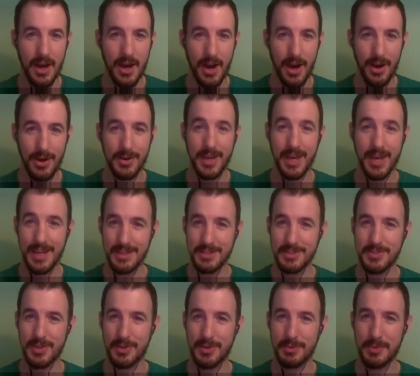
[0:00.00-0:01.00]
Okay,
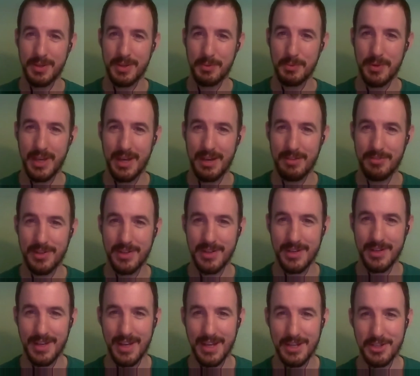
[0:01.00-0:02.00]
so we have
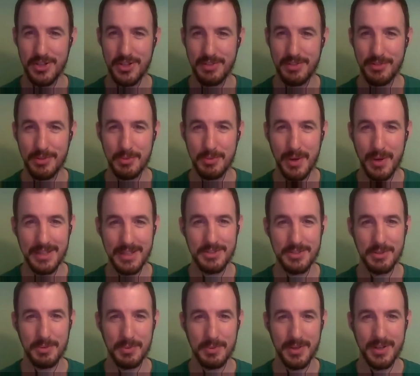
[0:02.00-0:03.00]
a shift away.
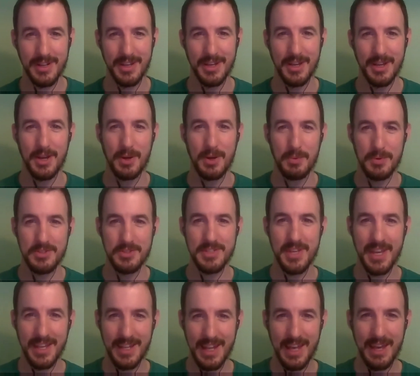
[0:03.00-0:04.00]
So we're
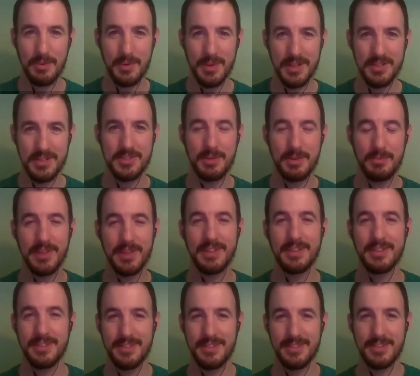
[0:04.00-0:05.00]
saying now, when it's
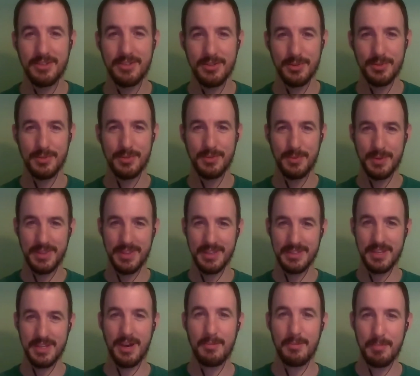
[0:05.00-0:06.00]
something to do with as
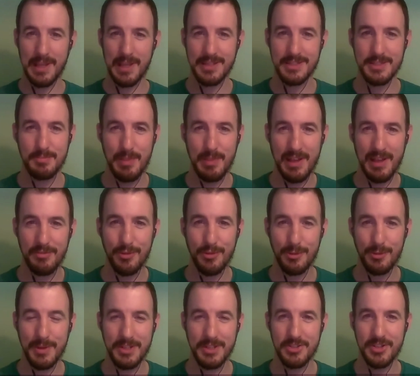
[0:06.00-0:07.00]
complex as platform
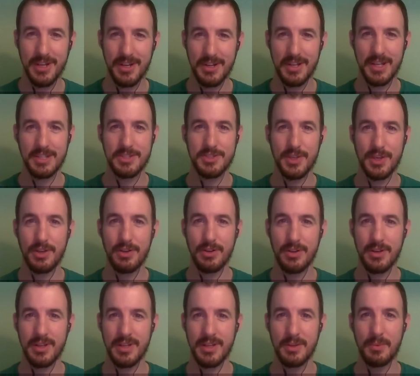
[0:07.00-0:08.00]
engineering and
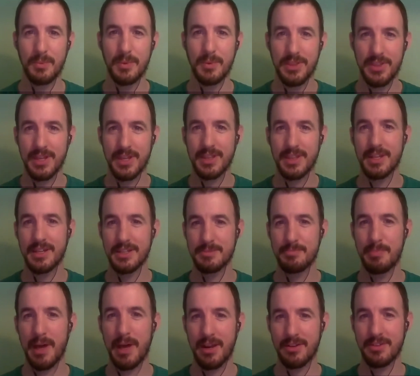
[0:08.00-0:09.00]
security, we think that it's
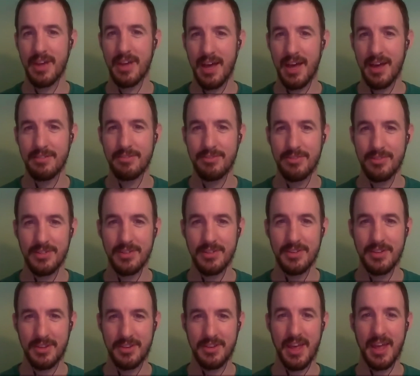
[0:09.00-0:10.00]
better to have
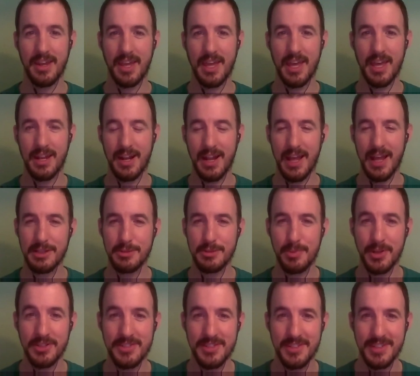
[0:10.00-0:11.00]
dedicated
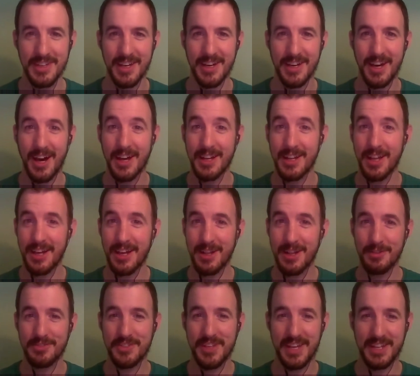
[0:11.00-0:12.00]
experts. I'd
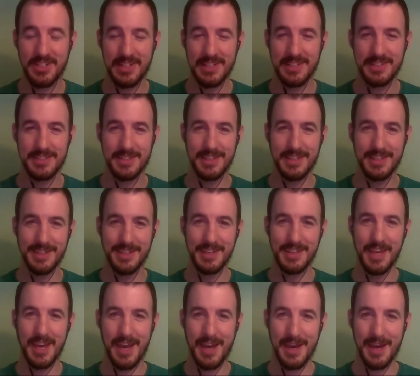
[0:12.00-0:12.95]
love to actually see